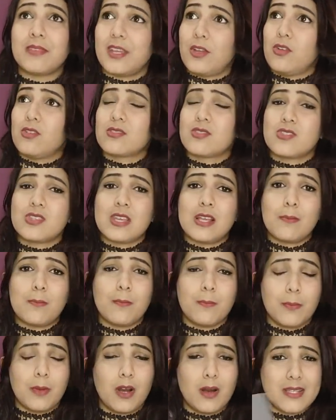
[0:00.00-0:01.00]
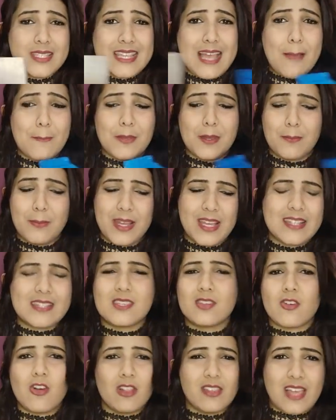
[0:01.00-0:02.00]
They also sell stamping plates
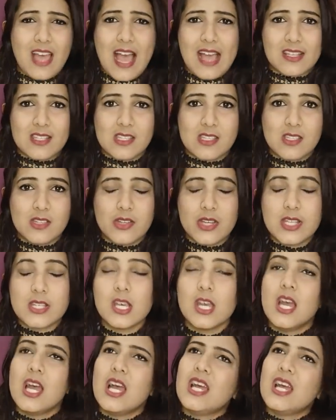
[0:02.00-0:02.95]
and all the accessories.